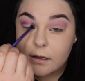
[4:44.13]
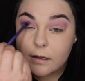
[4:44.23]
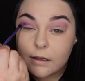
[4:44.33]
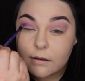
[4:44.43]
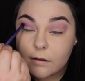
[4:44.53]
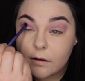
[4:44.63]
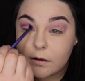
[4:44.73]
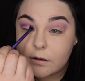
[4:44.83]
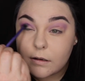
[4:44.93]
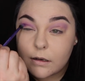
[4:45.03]
this
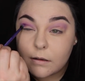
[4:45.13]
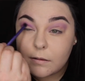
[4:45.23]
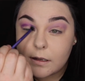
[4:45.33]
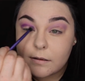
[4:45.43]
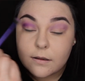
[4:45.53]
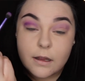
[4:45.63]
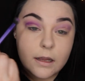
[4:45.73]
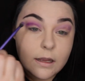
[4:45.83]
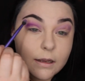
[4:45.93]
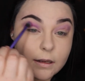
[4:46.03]
eyeshadow is,
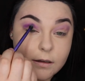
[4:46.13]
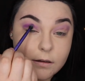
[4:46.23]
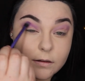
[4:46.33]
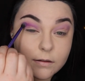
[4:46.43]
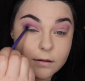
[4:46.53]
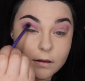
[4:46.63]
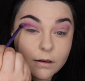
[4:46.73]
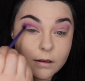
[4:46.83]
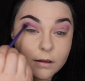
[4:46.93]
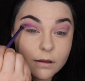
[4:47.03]
and you're just going
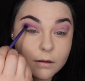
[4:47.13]
to